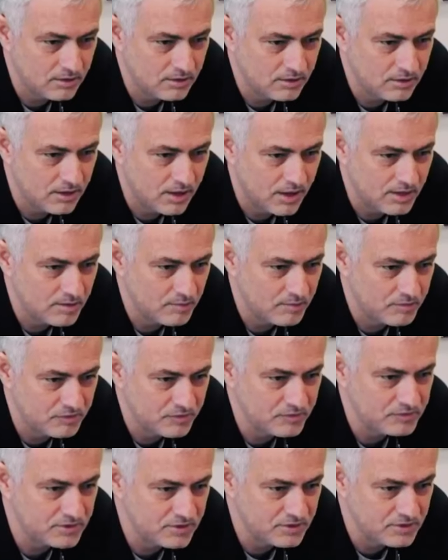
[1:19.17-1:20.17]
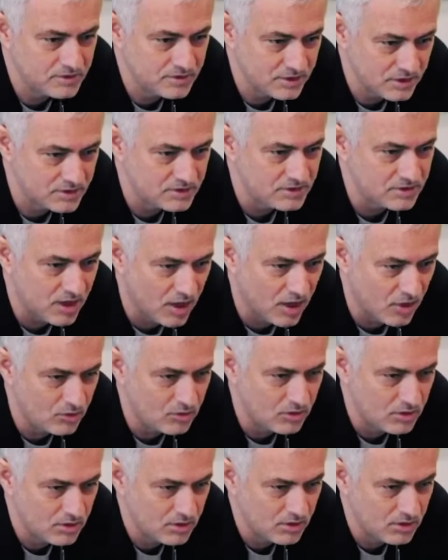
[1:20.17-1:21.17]
I am 56 now,
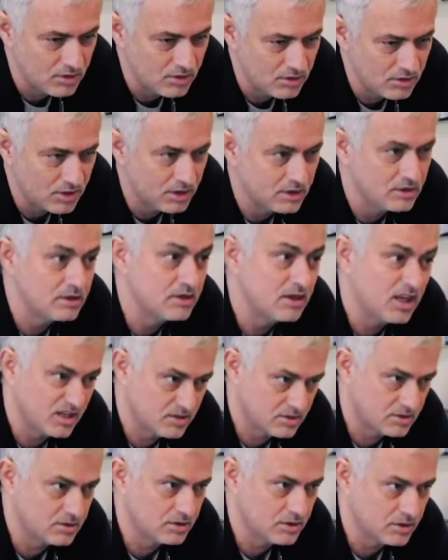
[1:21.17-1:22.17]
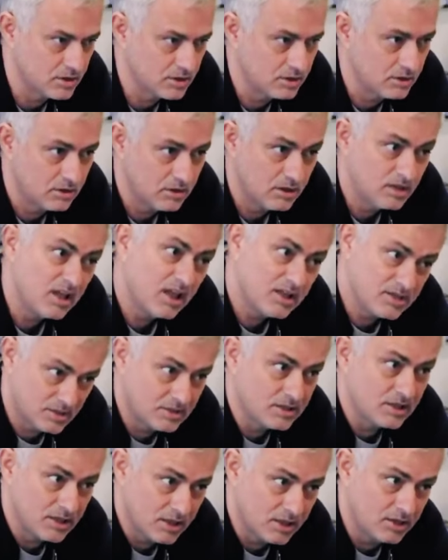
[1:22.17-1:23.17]
and yesterday,
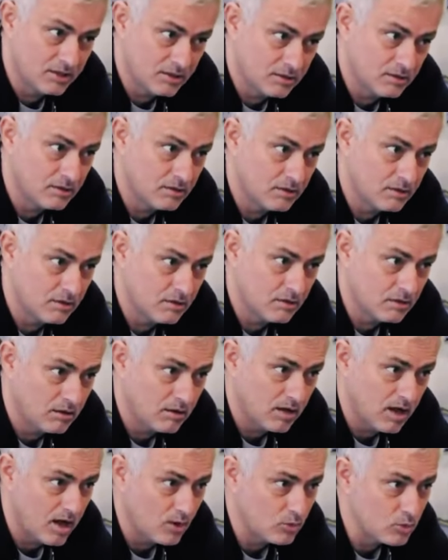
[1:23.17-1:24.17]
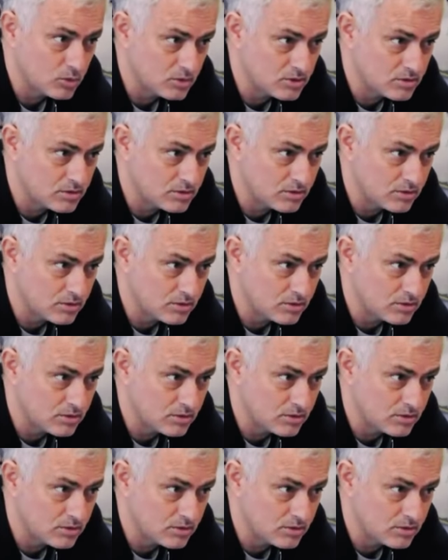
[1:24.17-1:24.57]
yesterday, I was